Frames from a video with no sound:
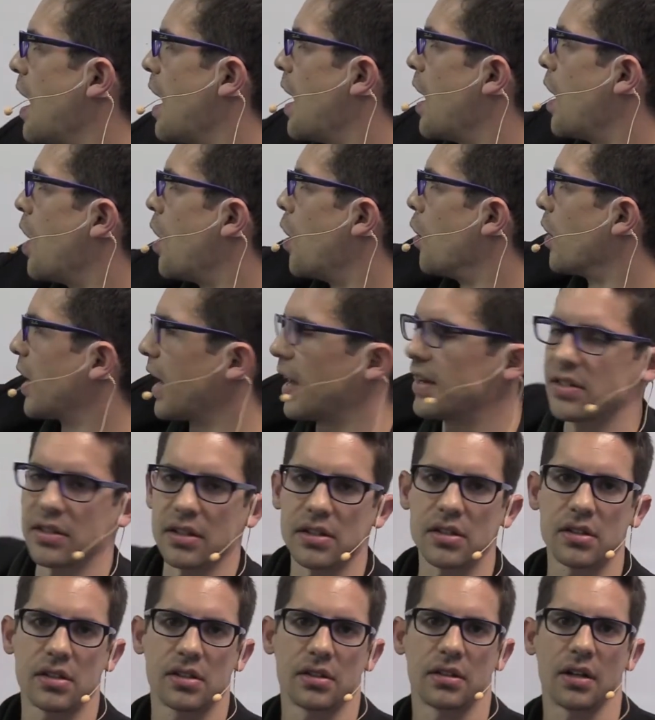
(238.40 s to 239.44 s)
our
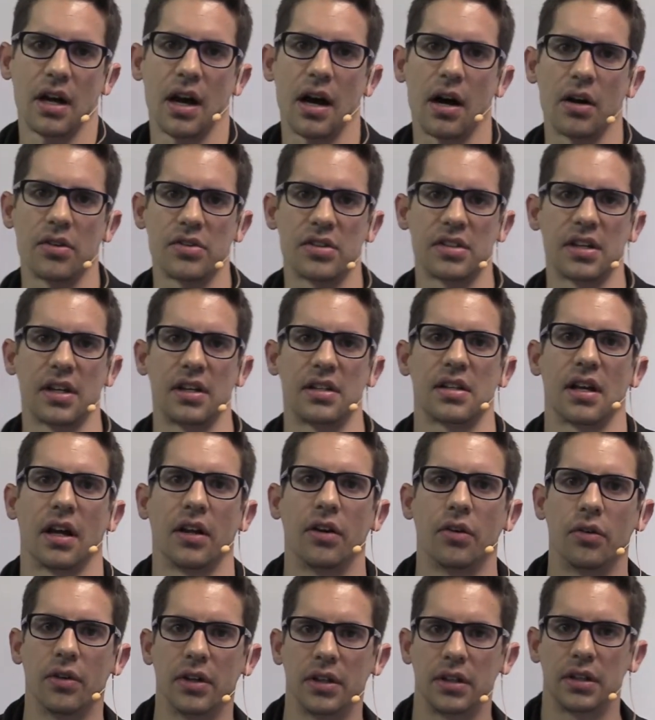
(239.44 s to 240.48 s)
cases, our
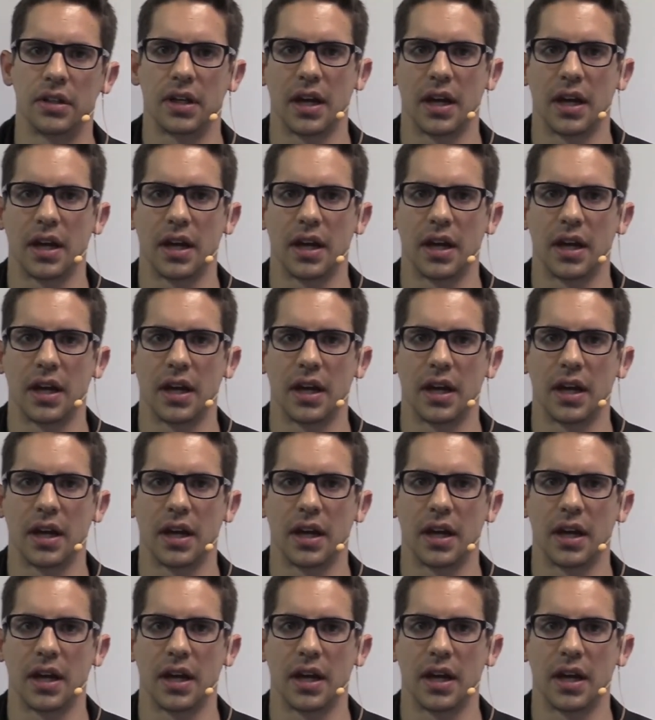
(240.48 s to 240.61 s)
600